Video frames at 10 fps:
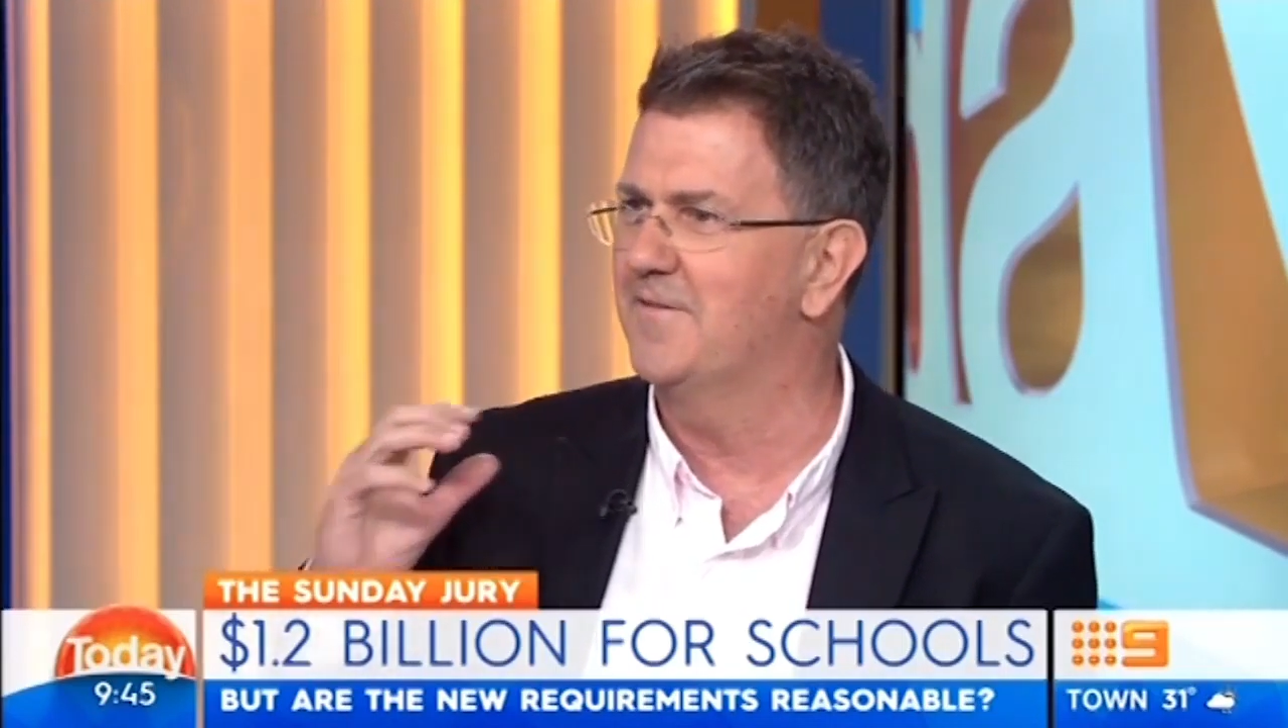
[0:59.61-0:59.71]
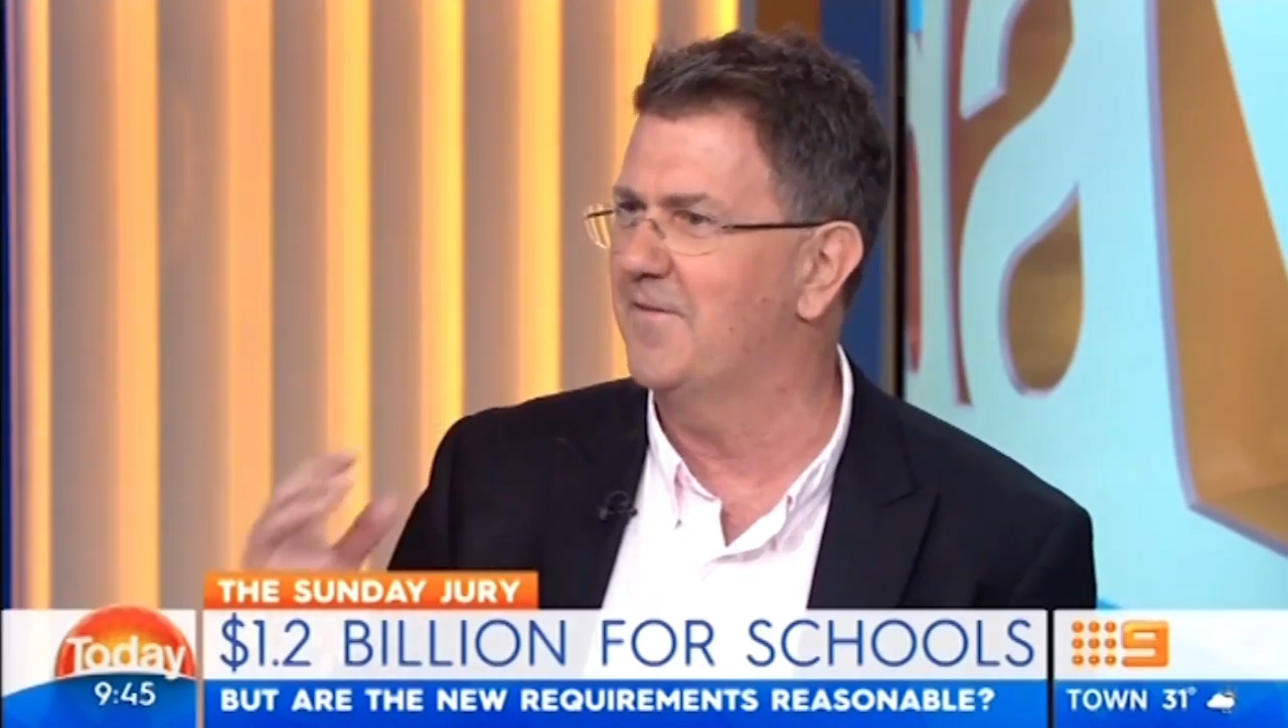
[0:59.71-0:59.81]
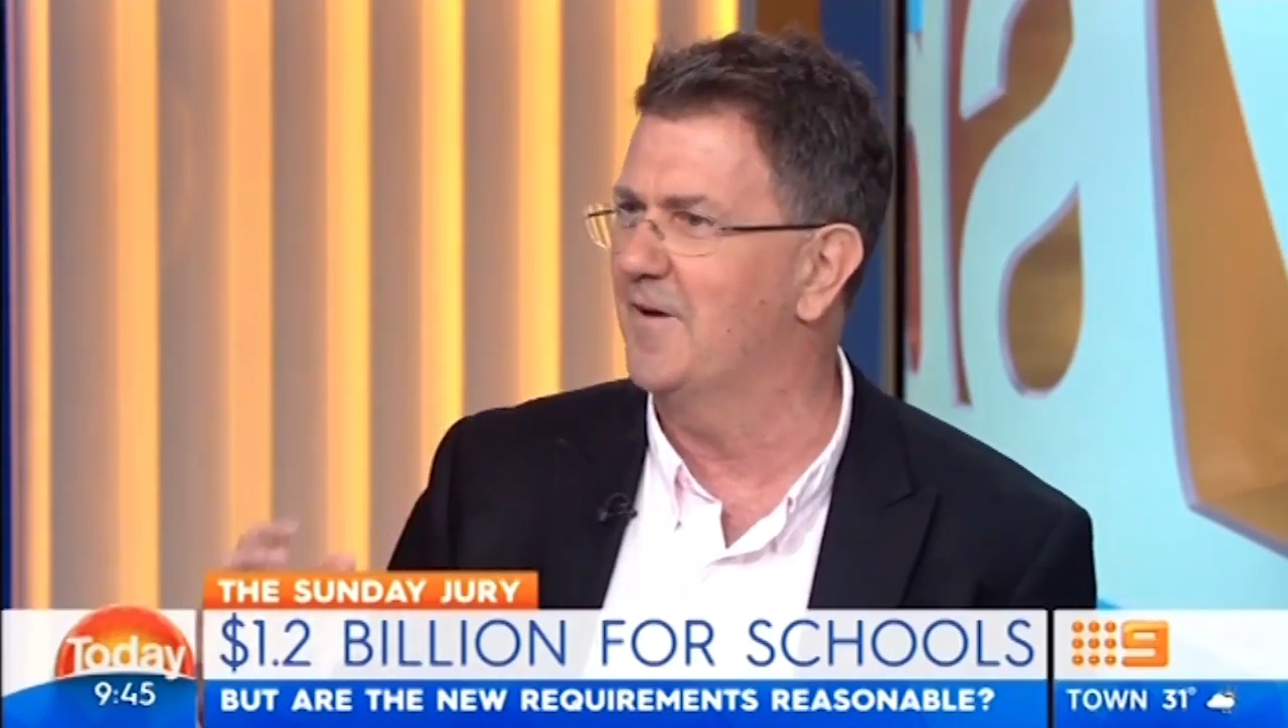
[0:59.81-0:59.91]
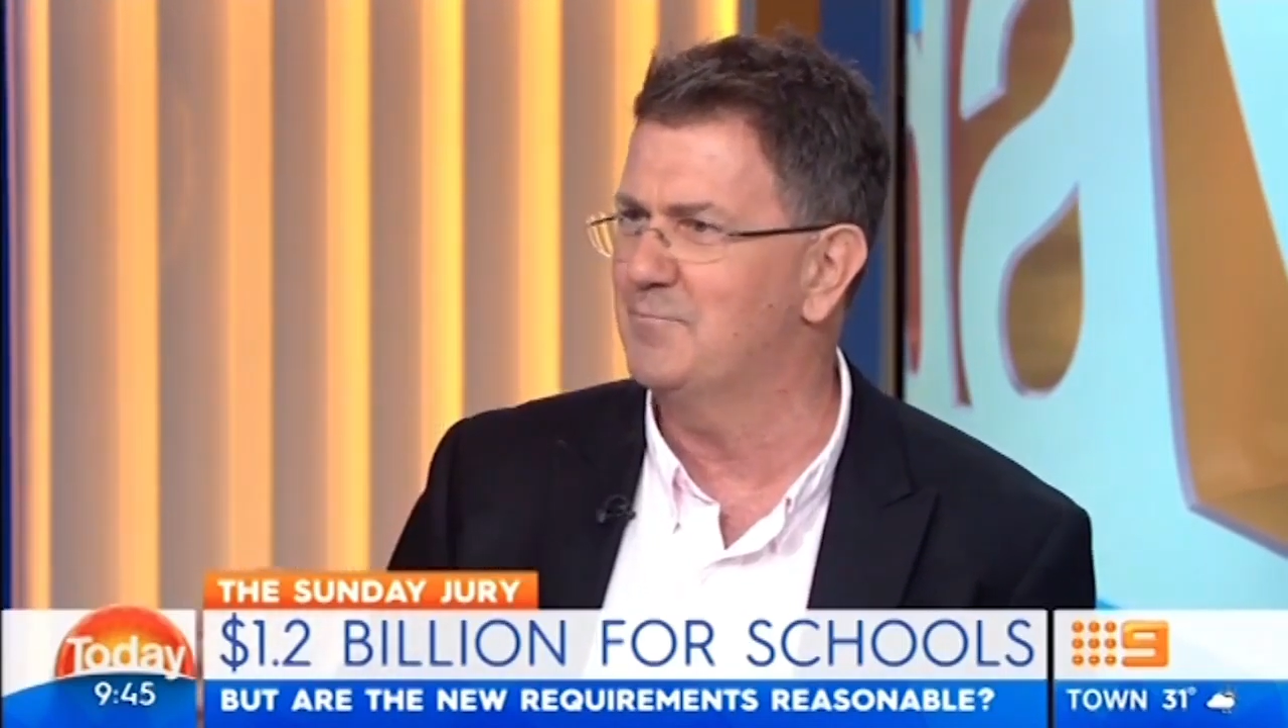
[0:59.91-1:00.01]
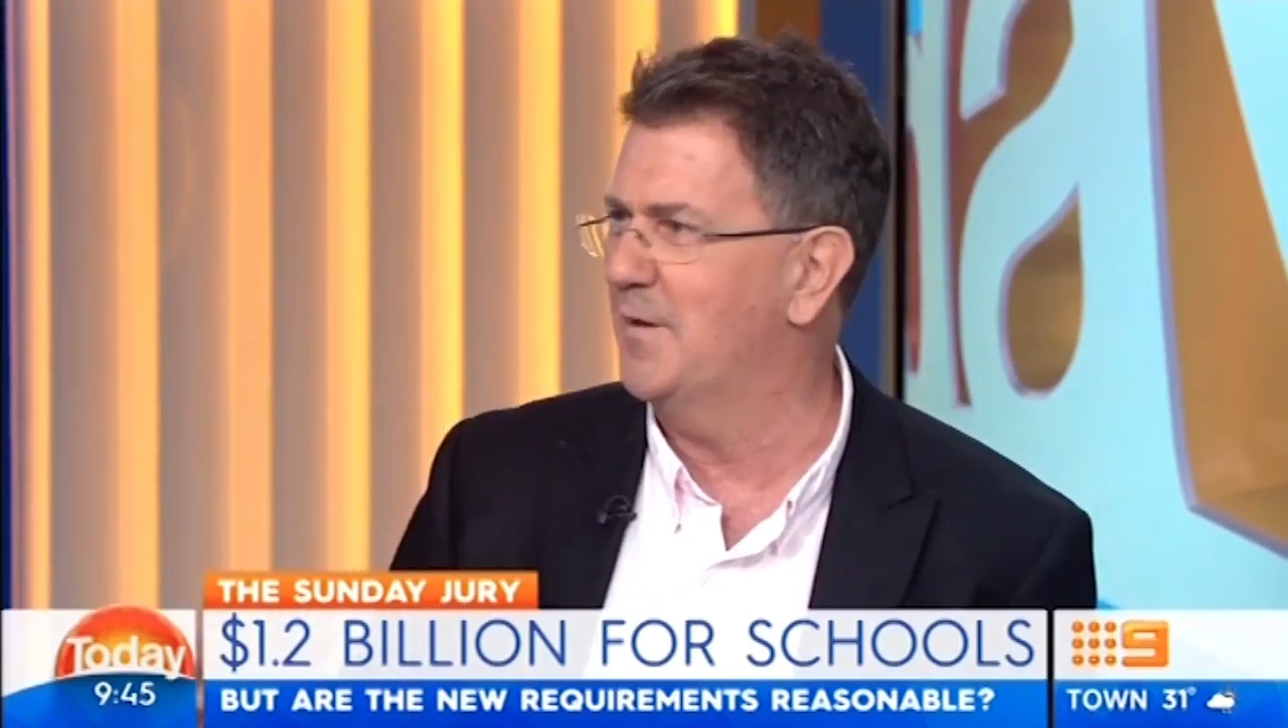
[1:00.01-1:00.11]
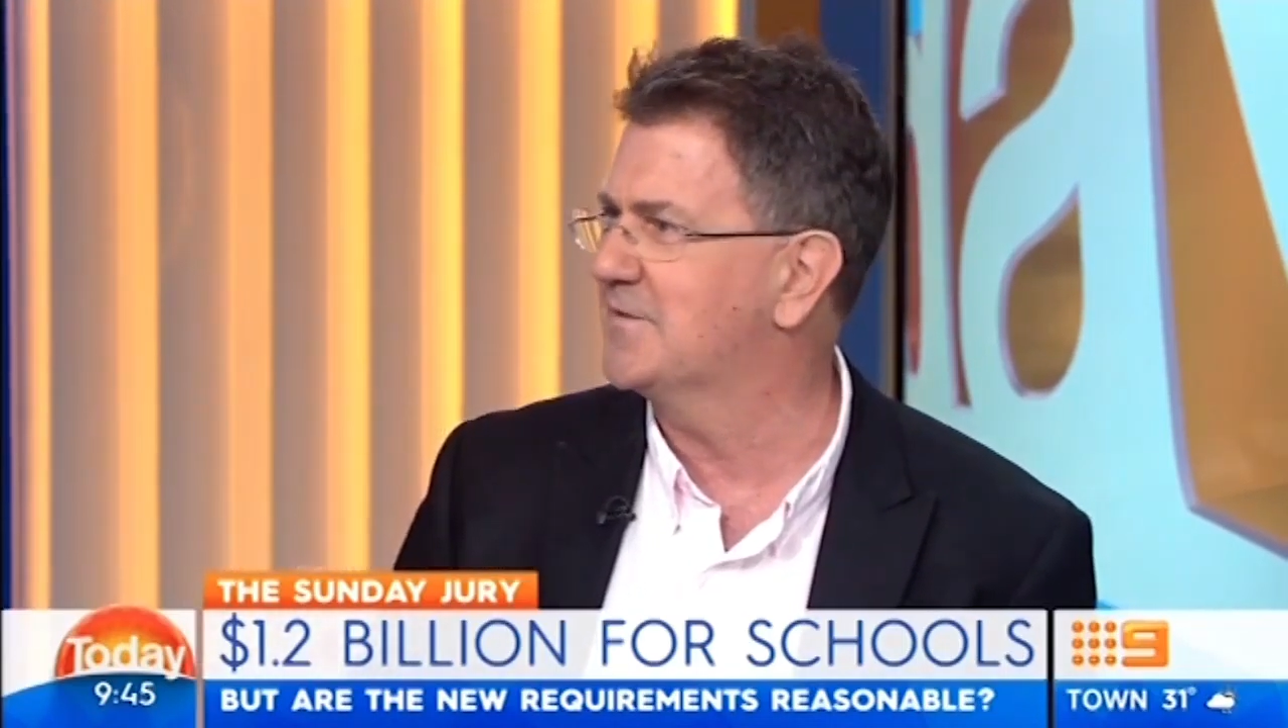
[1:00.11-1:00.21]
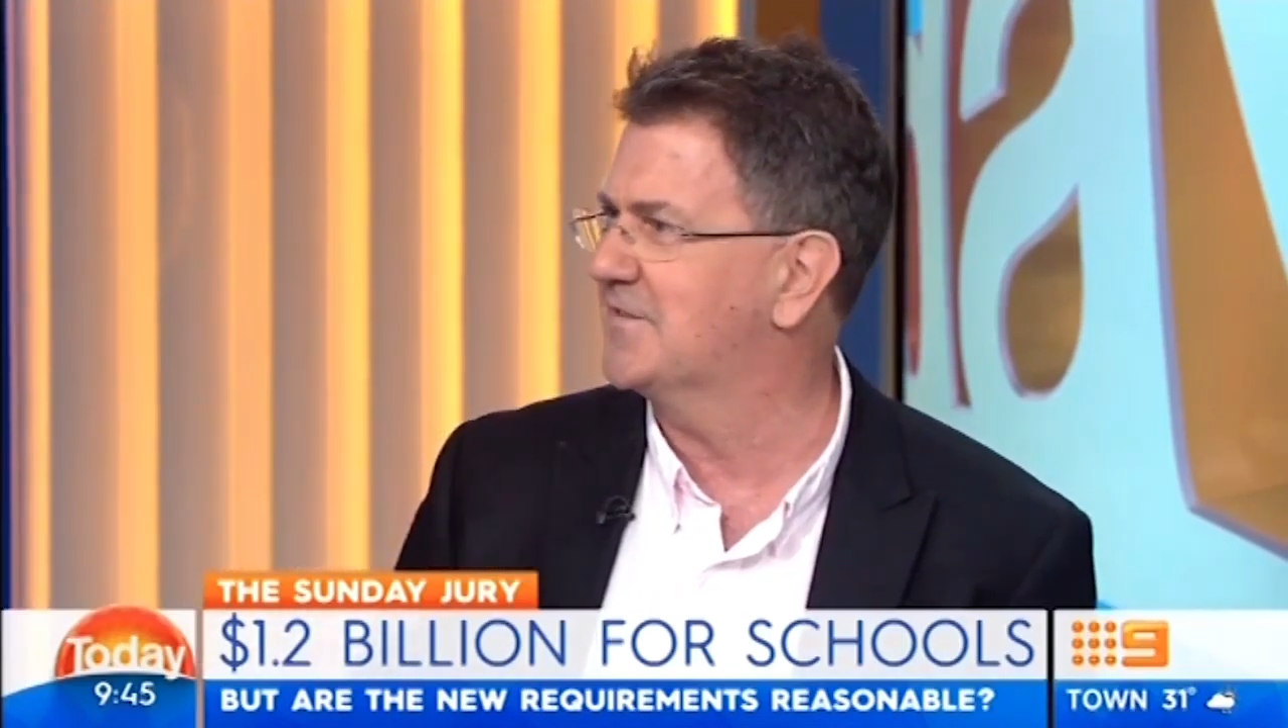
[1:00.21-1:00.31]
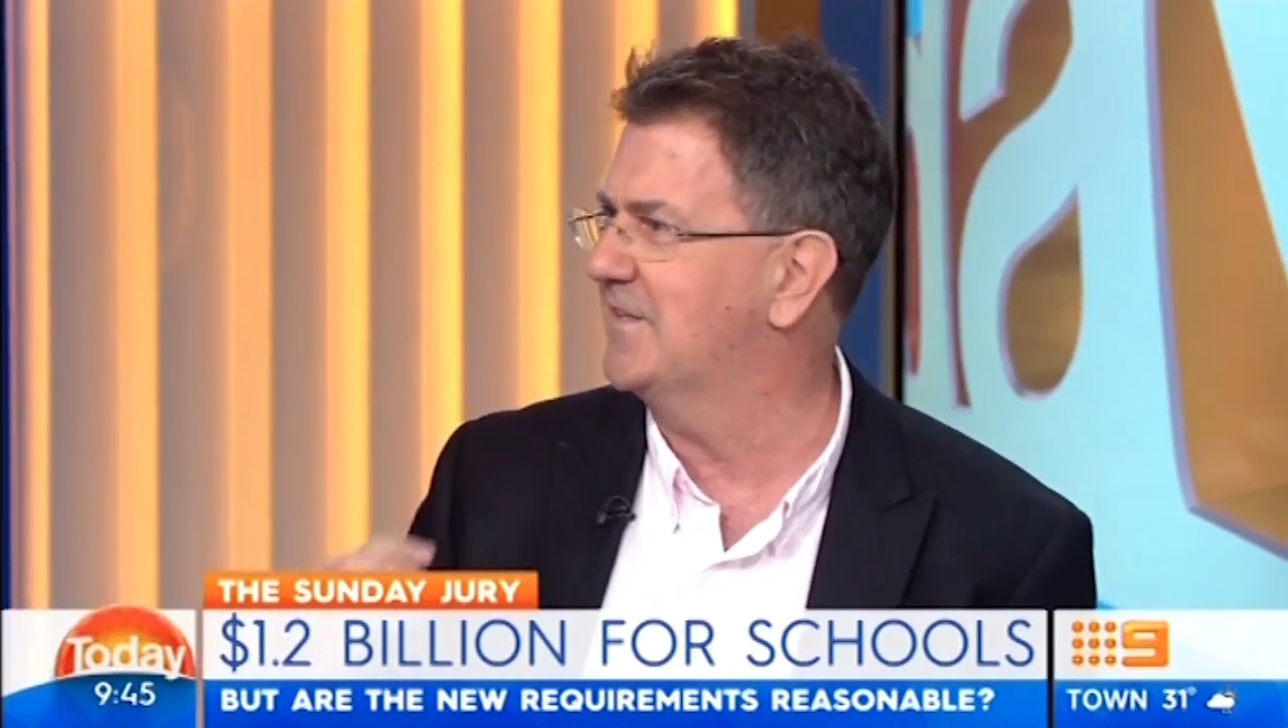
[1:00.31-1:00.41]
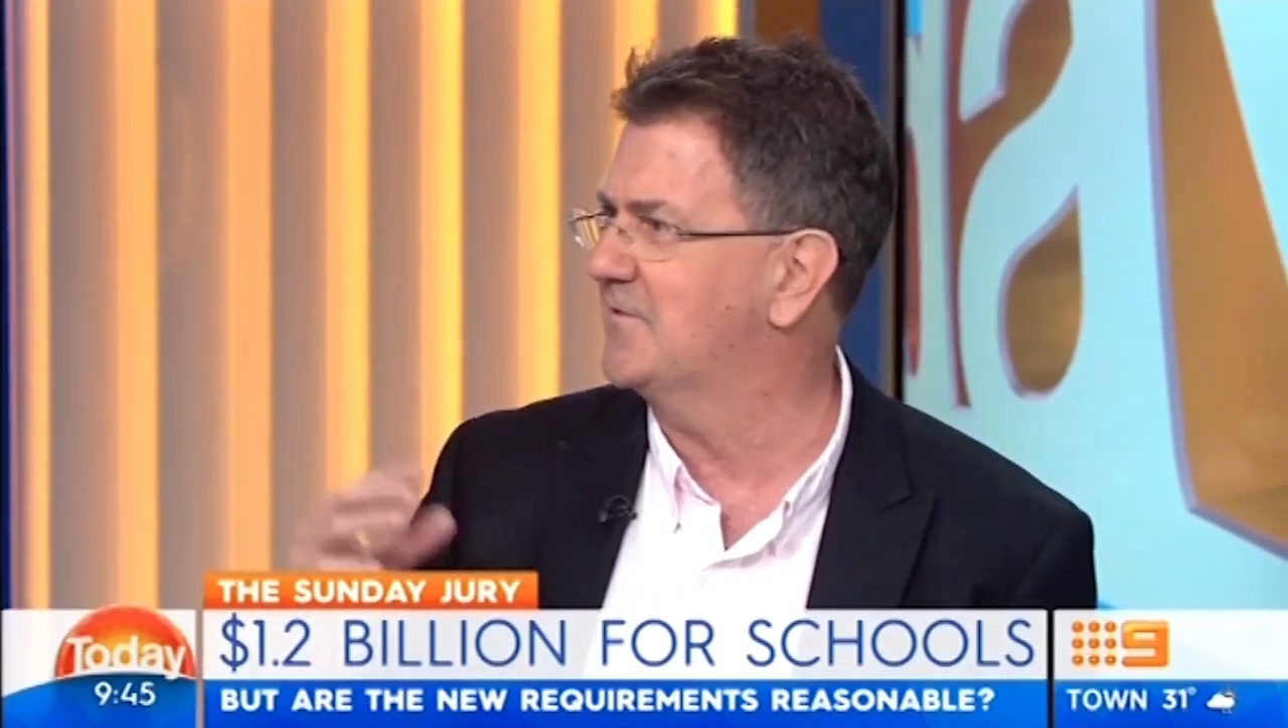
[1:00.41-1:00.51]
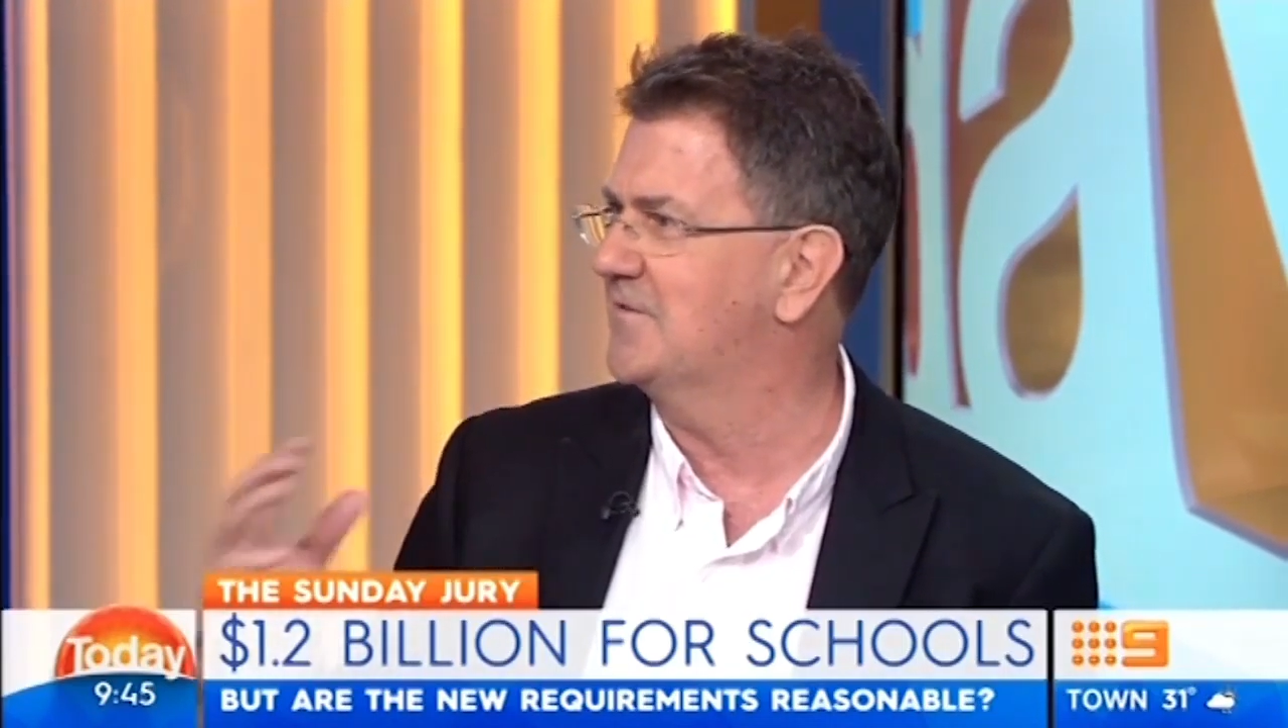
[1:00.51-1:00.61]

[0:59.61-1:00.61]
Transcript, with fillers: perhaps six